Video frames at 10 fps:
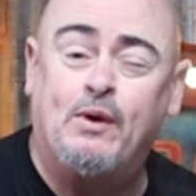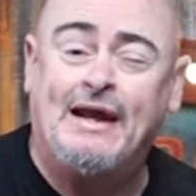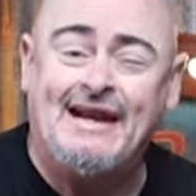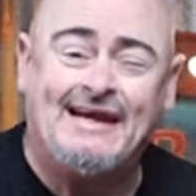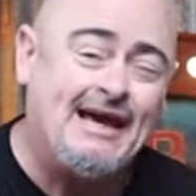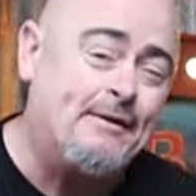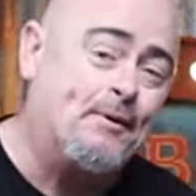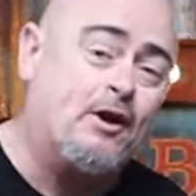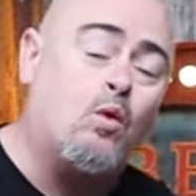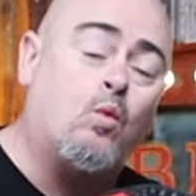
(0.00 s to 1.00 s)
we're going to keep
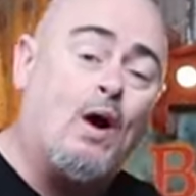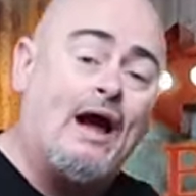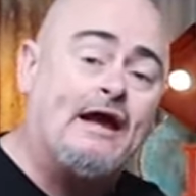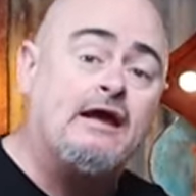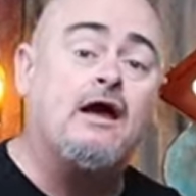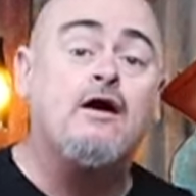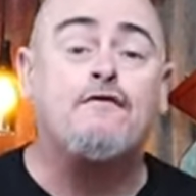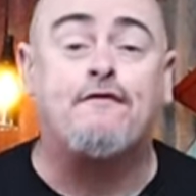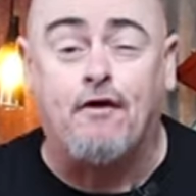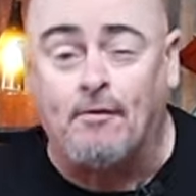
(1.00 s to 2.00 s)
it away
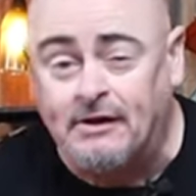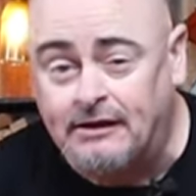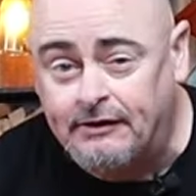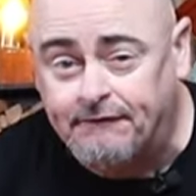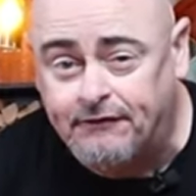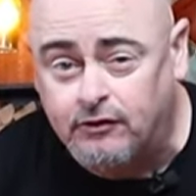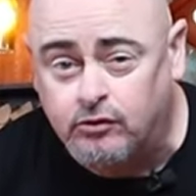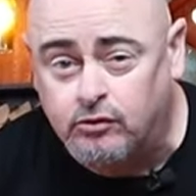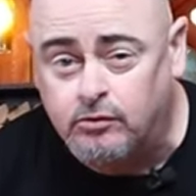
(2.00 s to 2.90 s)
from the lit fuel.